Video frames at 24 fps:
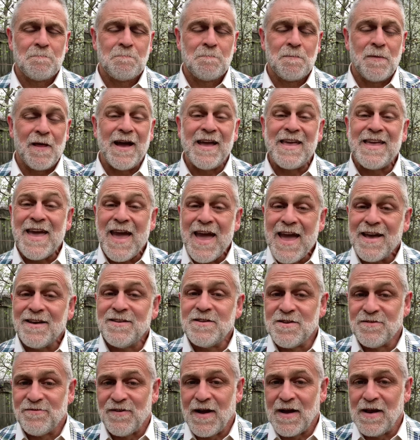I can
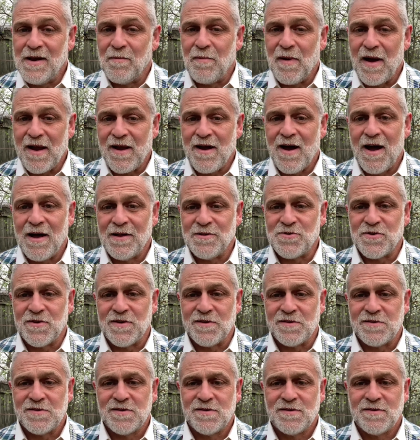divine it by
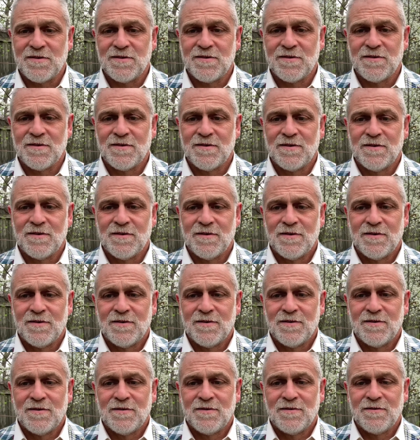conscience.
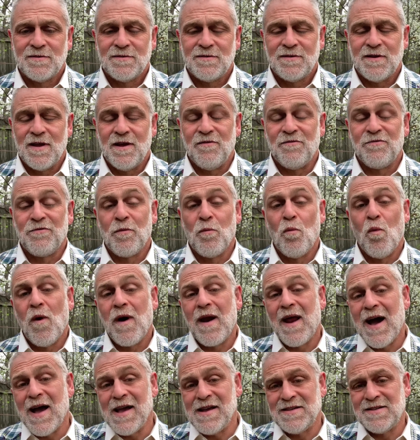And from what
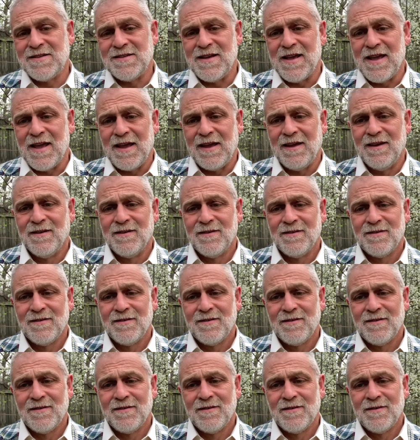I see,
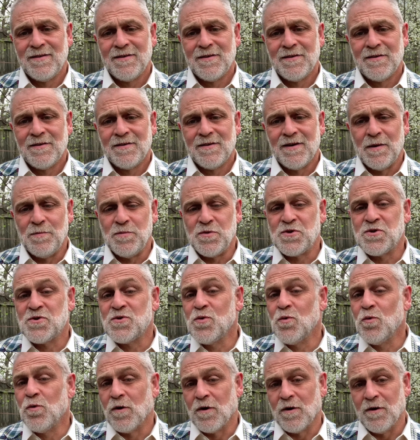I'm
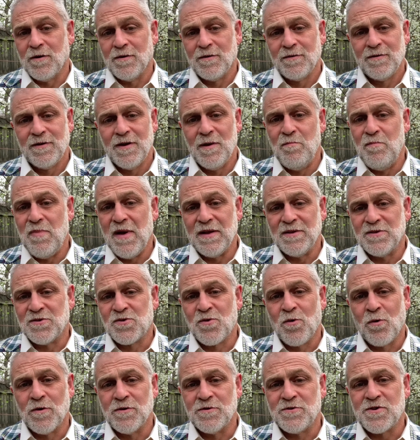sure it bends
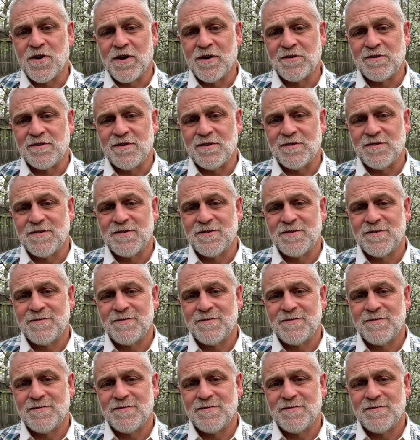toward justice.